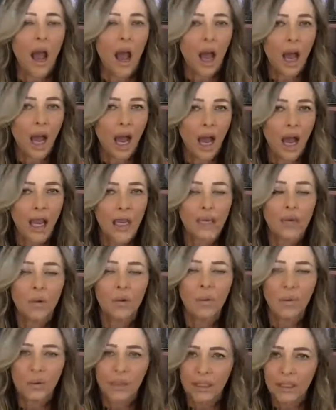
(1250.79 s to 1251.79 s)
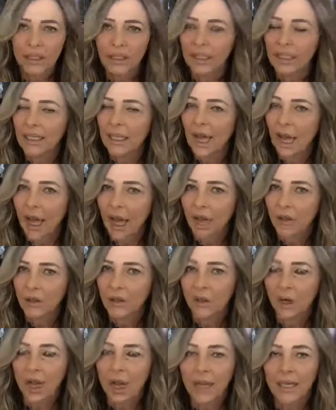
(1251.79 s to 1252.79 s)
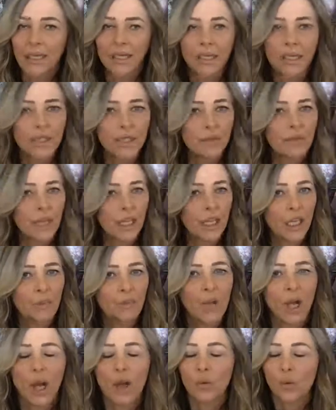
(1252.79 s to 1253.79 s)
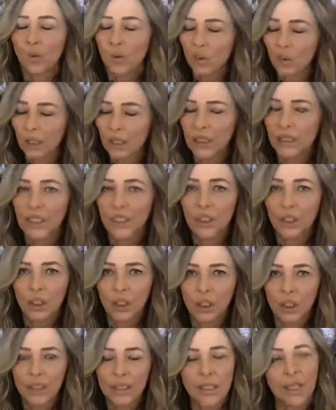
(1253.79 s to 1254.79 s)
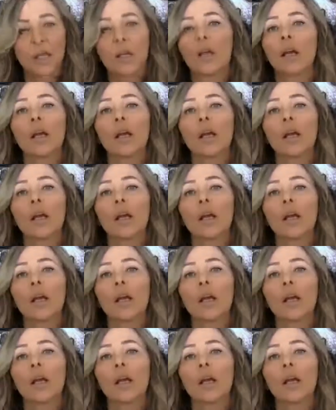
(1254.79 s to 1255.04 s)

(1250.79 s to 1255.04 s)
I really try to develop really good